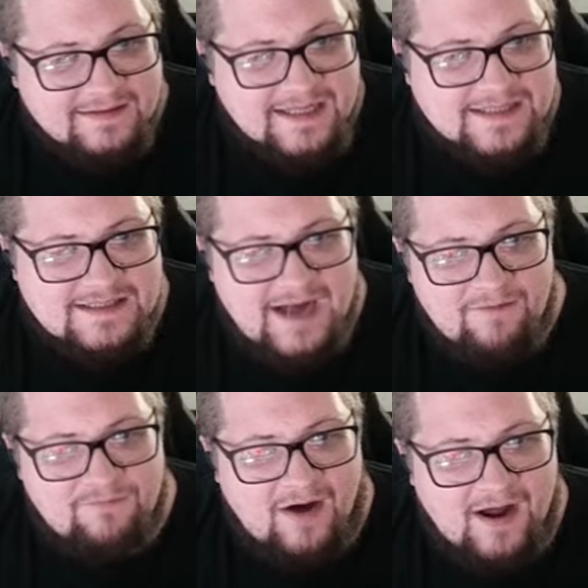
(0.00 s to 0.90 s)
That's not
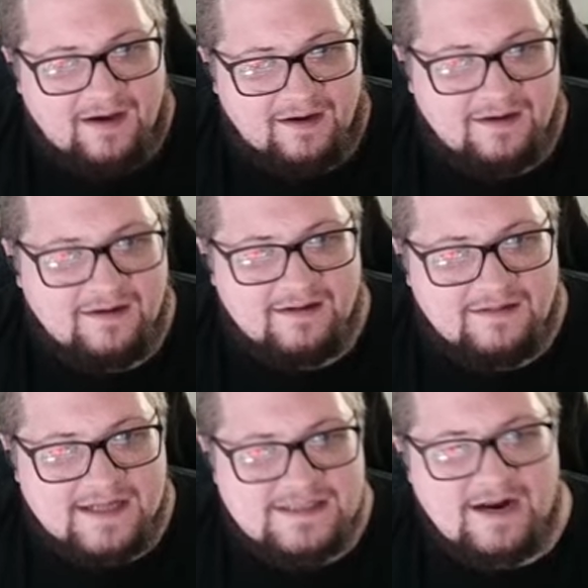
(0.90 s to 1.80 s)
fun.
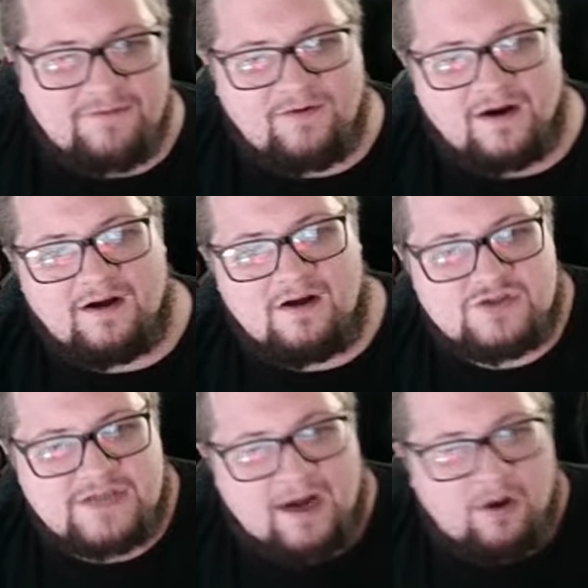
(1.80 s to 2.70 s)
That's not fun at all.
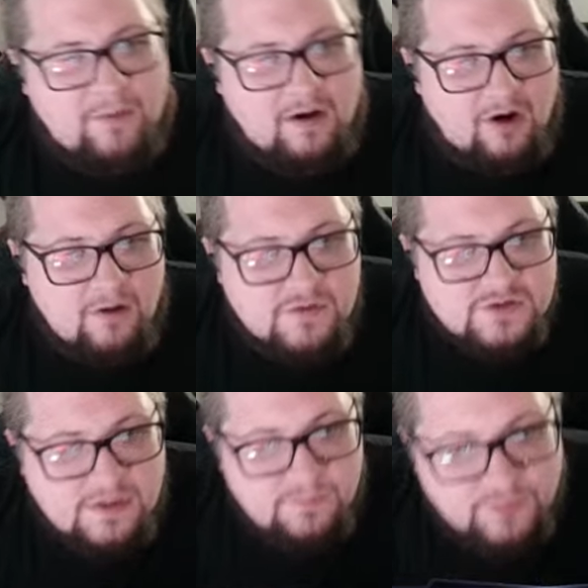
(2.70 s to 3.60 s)
Shadow Ball almost
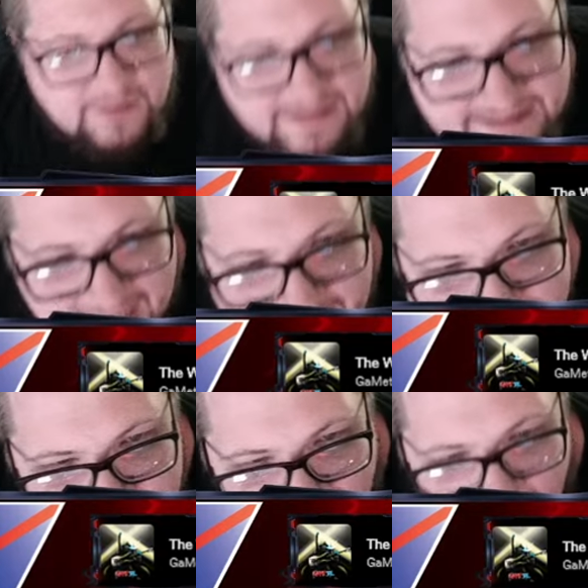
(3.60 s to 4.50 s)
completely
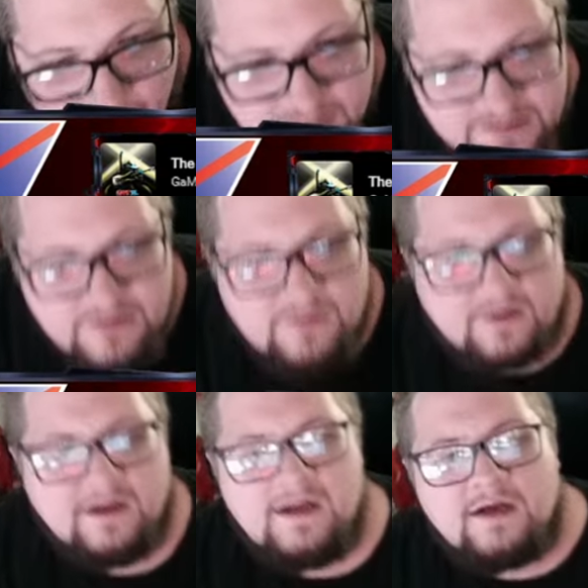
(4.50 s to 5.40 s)
takes it out, dude.